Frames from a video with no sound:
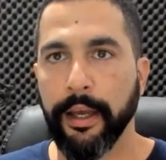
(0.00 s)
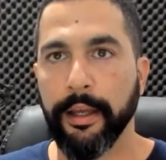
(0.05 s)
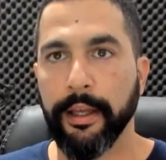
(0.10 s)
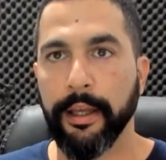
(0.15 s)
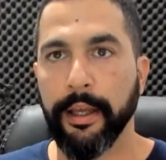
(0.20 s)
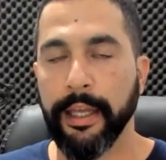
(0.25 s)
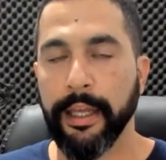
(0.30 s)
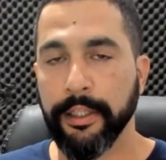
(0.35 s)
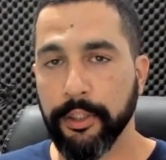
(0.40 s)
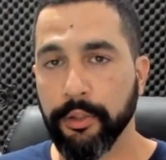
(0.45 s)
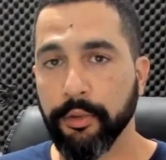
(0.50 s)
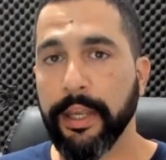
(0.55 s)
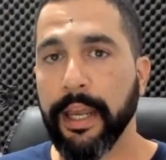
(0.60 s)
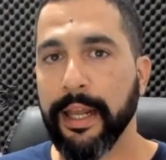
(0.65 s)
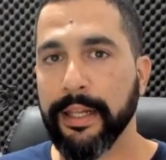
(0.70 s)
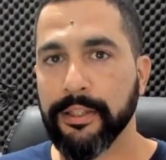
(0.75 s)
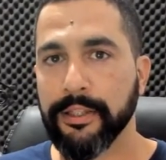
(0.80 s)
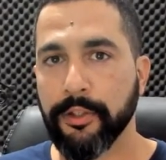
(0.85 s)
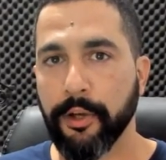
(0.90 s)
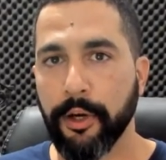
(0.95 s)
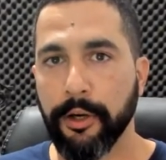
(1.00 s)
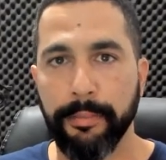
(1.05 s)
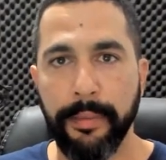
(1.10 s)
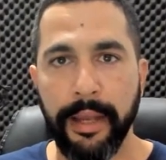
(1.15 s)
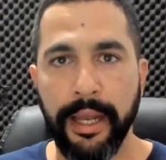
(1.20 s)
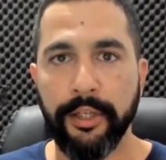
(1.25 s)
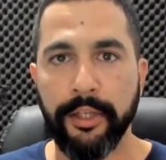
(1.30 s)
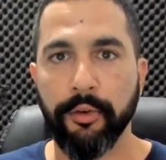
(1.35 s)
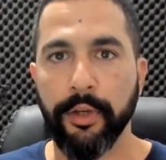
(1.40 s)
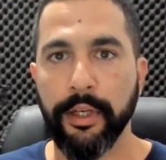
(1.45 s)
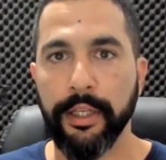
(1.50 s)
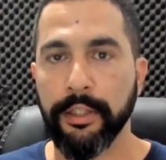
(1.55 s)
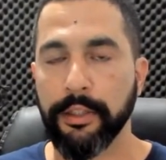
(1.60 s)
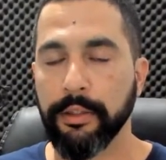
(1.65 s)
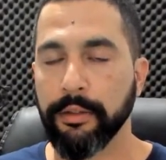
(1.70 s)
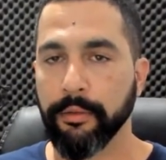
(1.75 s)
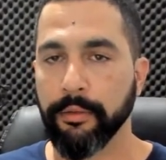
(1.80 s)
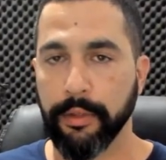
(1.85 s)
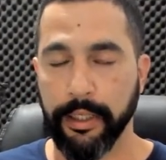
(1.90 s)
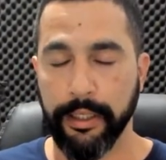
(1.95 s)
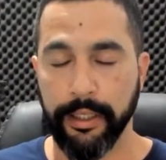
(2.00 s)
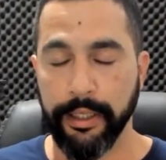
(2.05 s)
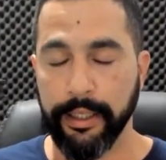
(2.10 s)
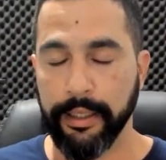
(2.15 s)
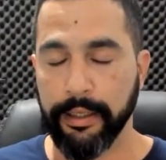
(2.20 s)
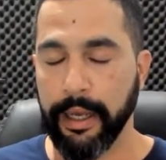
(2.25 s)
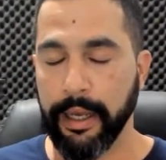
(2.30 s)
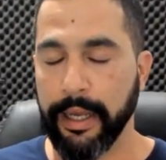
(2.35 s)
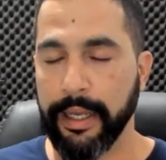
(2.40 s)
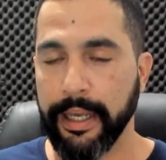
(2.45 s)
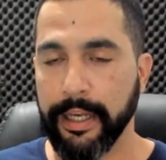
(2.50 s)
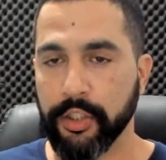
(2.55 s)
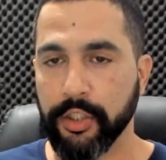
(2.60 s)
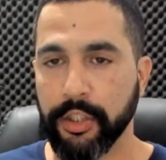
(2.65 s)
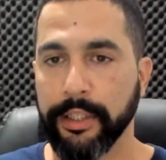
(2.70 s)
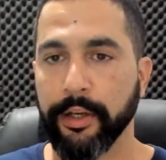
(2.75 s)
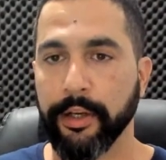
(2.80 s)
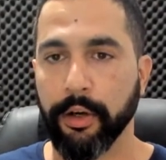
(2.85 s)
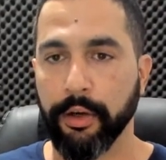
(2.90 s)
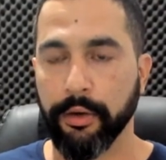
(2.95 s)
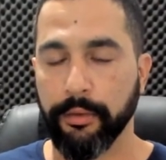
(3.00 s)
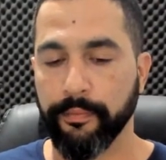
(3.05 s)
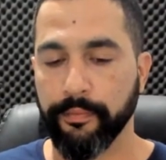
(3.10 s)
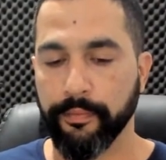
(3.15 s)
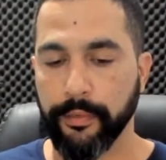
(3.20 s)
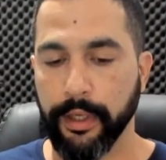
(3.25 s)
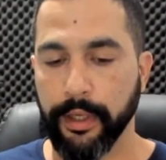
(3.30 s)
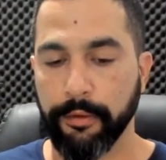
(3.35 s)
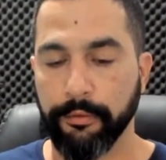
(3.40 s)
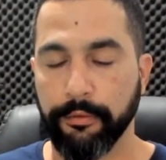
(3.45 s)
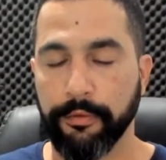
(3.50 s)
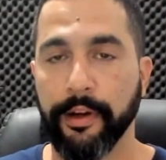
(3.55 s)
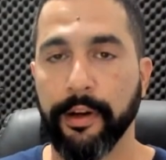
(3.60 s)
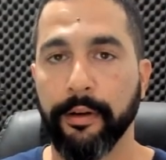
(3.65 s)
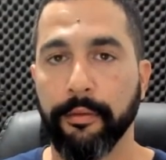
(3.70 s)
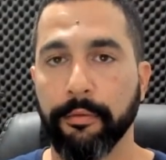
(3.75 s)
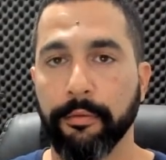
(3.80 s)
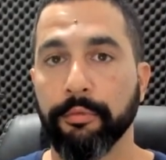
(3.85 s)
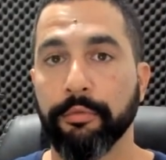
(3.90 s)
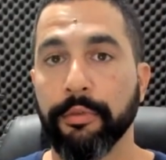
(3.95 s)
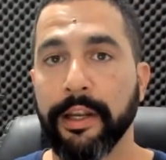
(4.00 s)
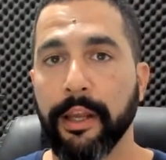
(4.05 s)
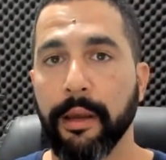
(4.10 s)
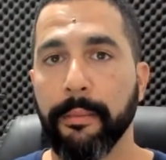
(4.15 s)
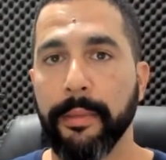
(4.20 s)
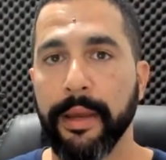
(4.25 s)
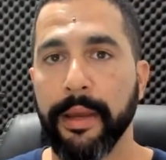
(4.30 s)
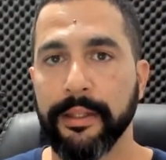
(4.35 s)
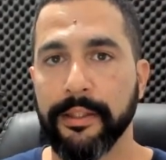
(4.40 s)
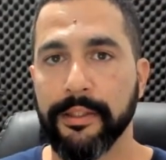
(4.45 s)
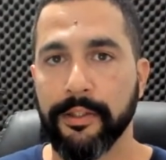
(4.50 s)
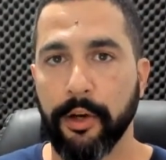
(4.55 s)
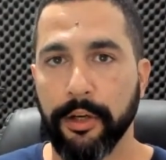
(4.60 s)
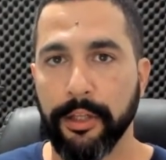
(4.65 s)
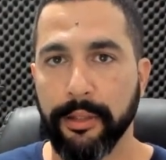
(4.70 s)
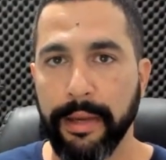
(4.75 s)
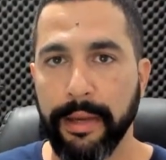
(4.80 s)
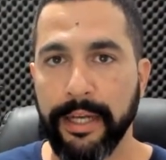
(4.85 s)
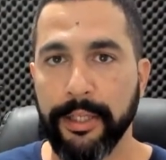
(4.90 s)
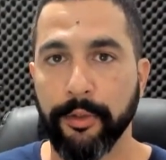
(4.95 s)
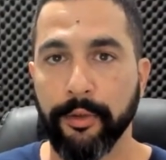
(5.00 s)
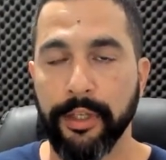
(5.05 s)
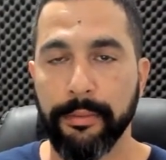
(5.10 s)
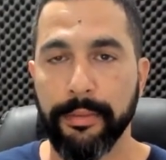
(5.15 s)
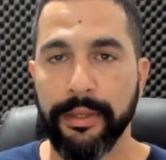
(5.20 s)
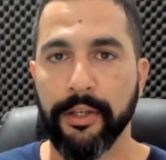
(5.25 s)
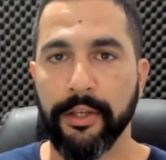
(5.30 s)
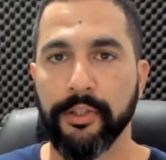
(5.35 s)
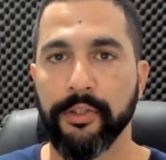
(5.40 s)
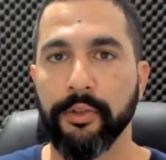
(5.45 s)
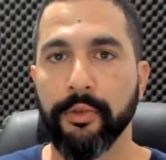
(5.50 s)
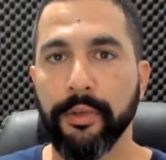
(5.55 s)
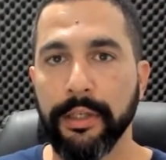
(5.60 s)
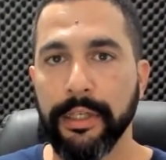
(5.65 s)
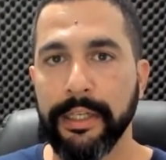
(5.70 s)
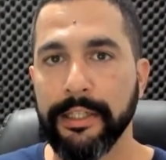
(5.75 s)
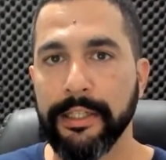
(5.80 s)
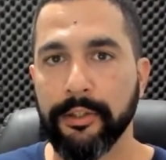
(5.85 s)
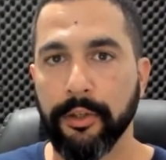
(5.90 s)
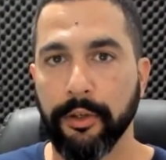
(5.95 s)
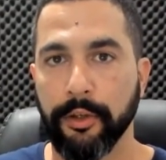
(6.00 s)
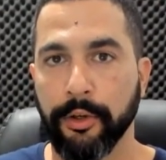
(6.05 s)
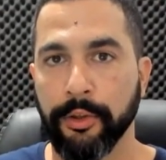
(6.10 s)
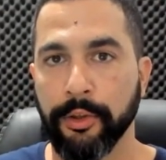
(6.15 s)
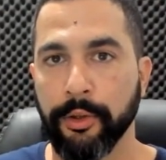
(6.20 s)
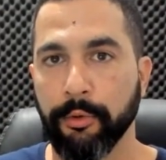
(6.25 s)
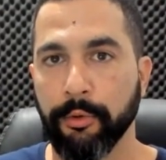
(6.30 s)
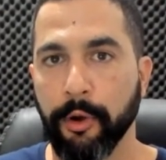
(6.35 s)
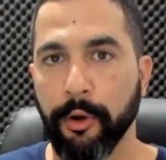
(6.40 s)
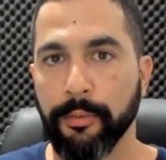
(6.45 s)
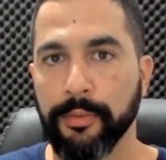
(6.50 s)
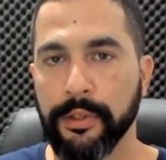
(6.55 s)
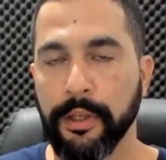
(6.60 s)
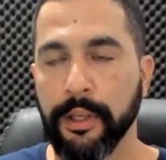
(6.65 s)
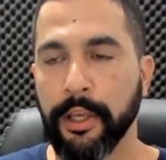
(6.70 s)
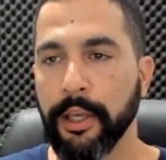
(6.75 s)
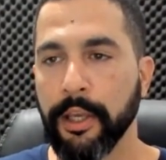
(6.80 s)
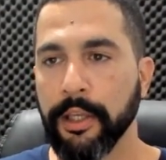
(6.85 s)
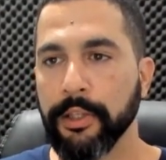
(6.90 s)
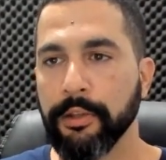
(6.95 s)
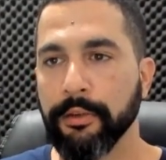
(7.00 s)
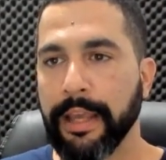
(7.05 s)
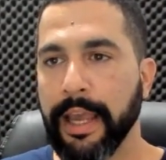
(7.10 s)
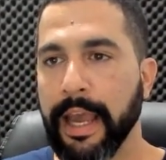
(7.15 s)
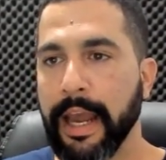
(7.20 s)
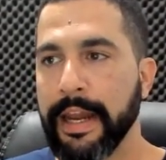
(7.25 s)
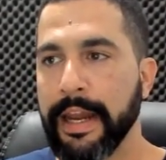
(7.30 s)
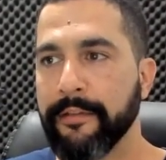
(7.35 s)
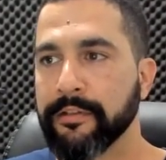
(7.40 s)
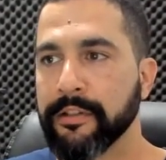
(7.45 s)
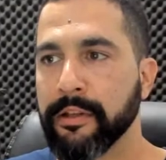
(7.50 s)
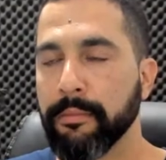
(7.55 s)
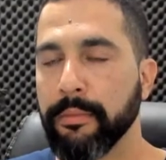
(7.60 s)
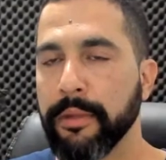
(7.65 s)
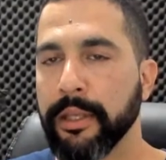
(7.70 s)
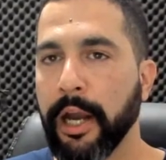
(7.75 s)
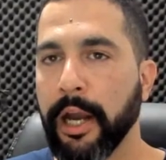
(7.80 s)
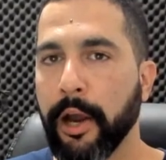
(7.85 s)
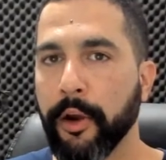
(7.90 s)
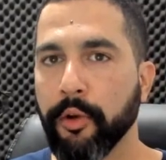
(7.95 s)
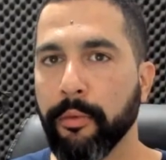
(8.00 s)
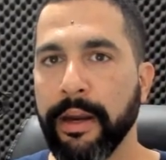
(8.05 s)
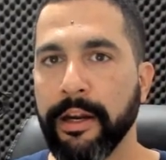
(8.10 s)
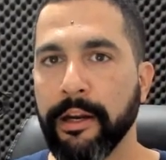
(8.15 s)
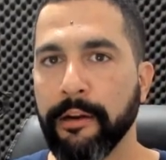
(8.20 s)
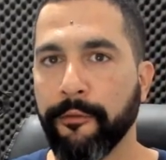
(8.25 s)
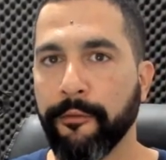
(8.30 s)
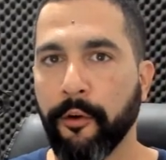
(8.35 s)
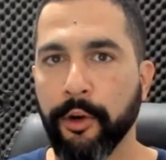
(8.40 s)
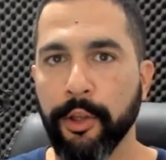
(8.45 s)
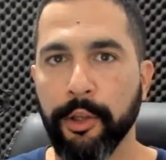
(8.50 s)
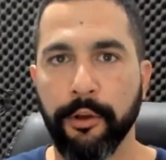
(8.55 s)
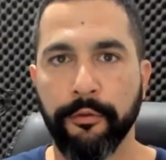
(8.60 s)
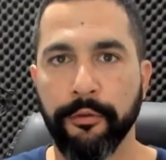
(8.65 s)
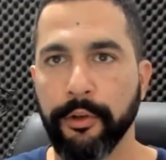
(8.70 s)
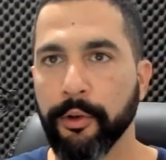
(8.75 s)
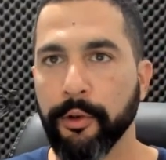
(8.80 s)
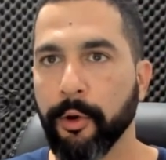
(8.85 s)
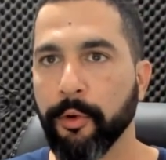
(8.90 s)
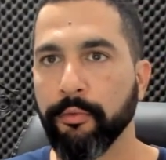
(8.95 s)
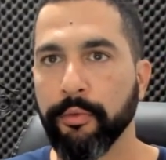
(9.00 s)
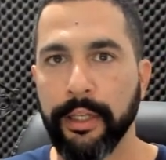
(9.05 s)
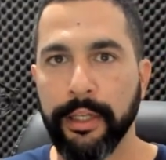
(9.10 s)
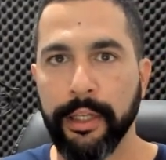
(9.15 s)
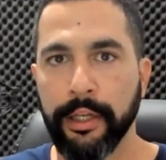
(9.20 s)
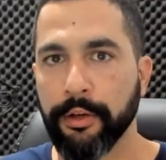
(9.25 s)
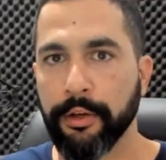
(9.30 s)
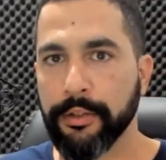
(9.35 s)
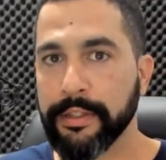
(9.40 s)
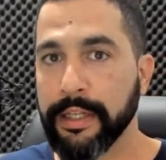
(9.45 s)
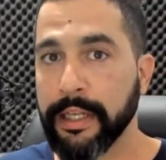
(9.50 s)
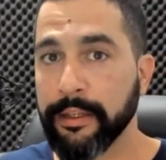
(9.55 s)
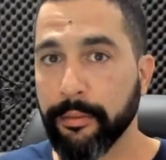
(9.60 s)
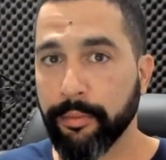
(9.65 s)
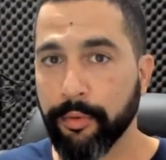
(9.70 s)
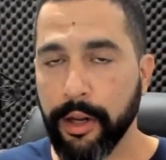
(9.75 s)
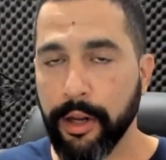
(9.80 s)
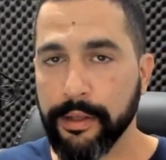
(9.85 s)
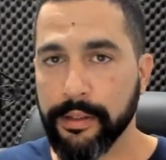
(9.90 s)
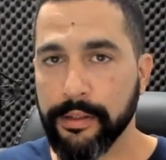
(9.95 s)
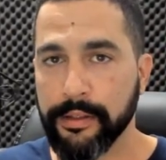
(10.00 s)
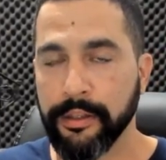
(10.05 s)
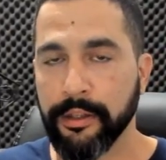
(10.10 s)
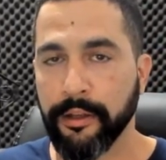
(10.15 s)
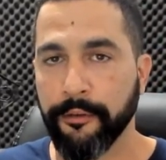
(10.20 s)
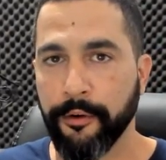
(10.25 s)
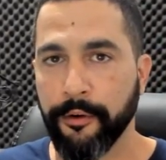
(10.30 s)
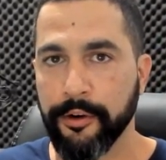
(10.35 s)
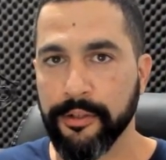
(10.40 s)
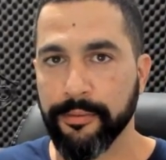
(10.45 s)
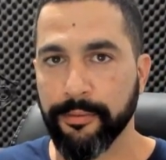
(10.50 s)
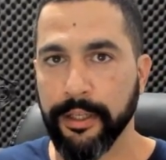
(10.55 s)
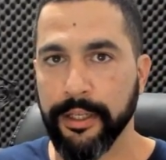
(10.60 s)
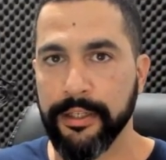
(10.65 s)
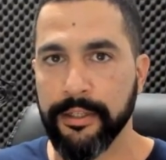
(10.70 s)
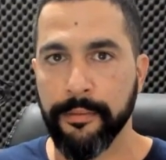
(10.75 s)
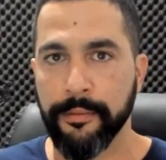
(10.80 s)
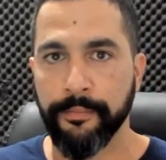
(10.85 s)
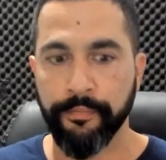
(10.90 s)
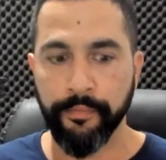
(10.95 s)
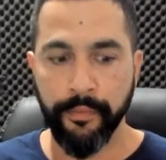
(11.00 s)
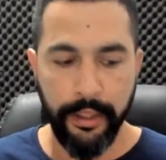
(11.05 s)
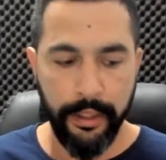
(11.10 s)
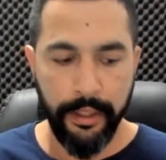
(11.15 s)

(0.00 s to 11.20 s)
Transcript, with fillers: Uh, and you can start manually. It, it, I actually uh, v- uh, recommend starting manually because you need to learn the ropes. You can have something automated for you if you don't really understand the process in the first place.